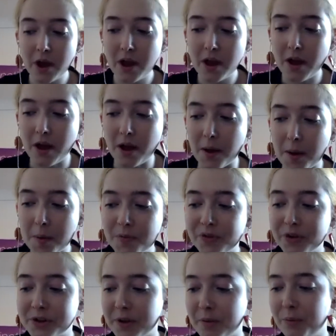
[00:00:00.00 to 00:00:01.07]
For
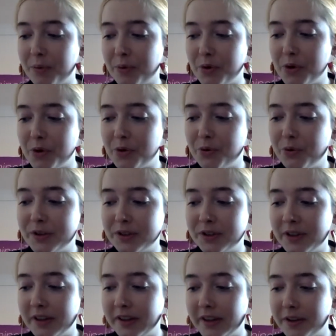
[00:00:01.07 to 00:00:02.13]
example, you
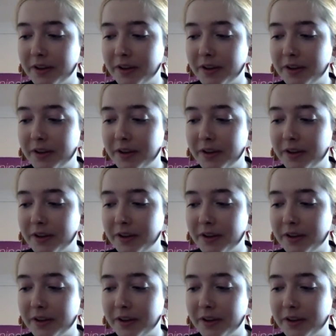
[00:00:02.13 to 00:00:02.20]
recently did